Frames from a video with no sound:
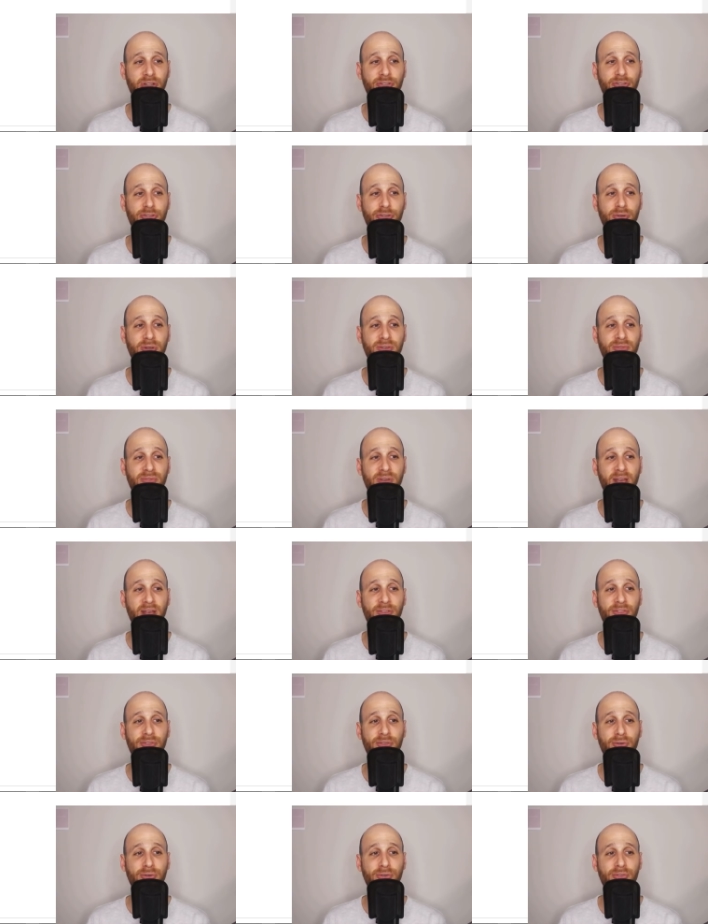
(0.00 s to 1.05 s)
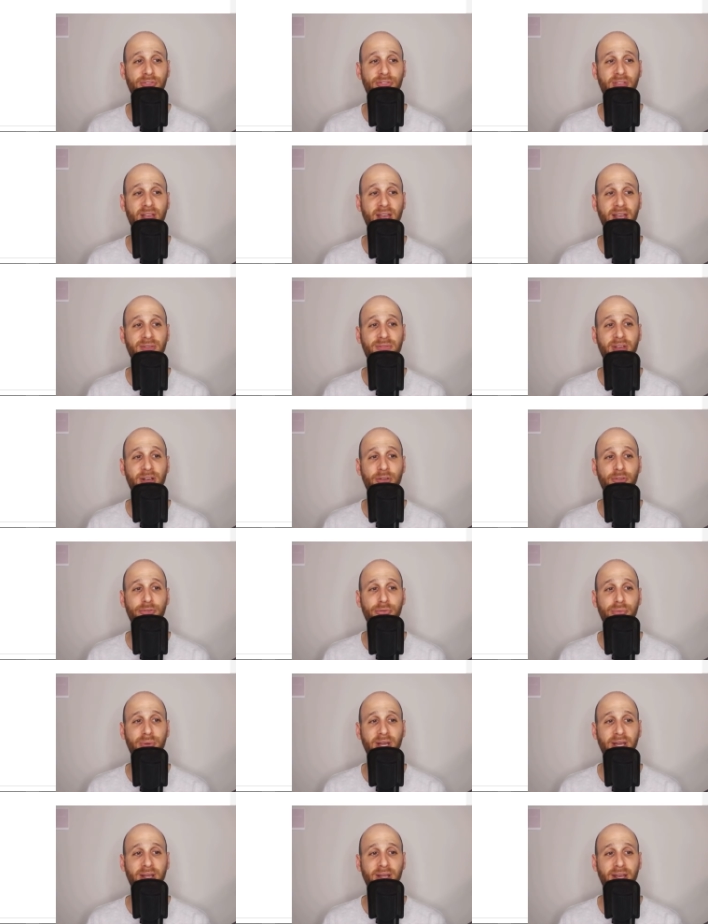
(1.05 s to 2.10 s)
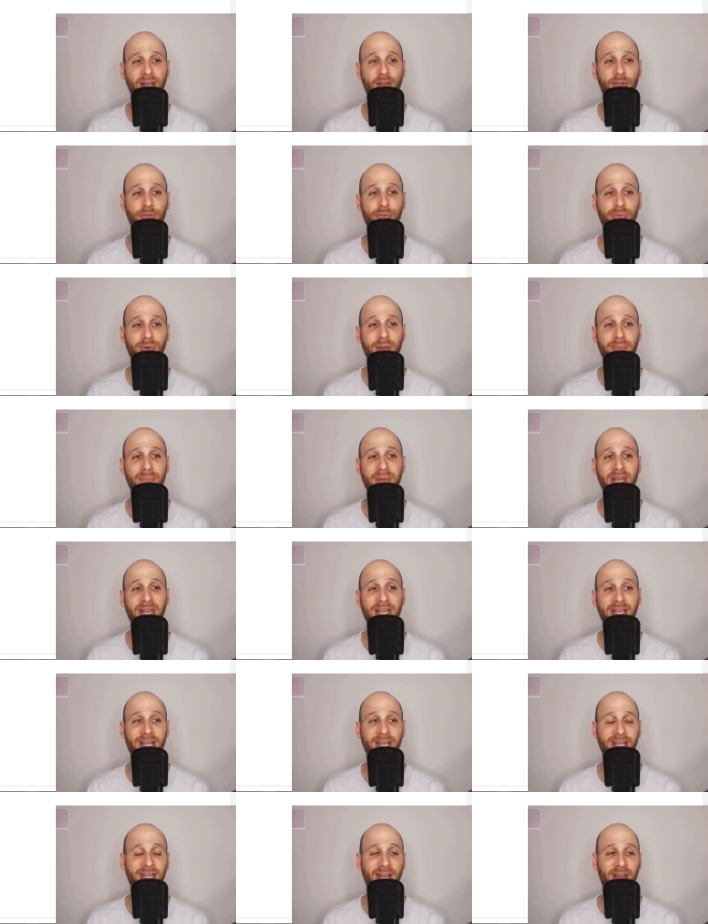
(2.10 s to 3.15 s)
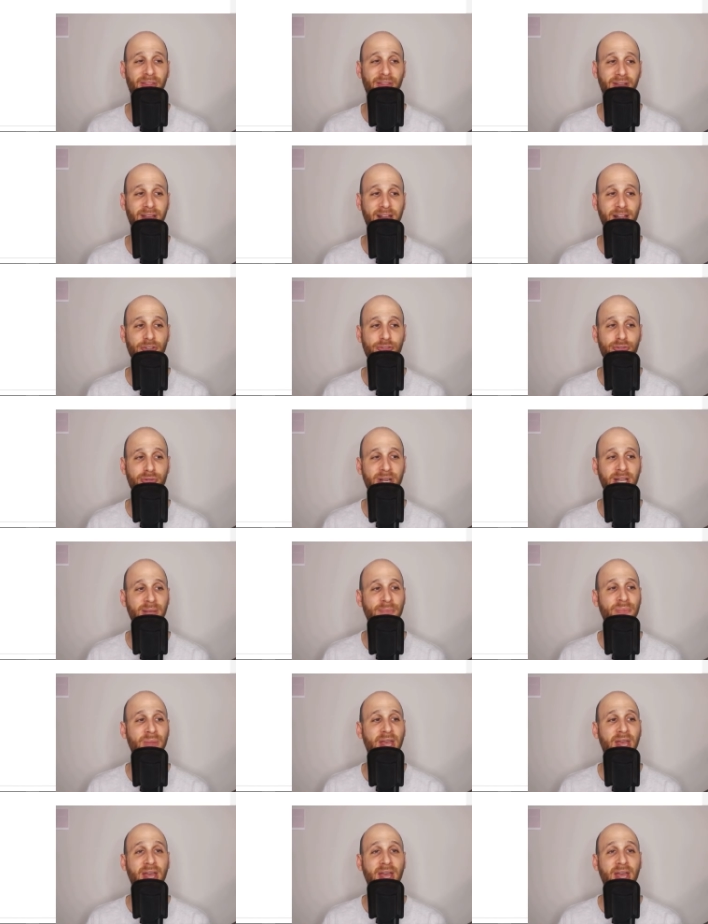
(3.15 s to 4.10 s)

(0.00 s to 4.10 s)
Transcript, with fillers: to invest or save elsewhere, elsewhere being another country.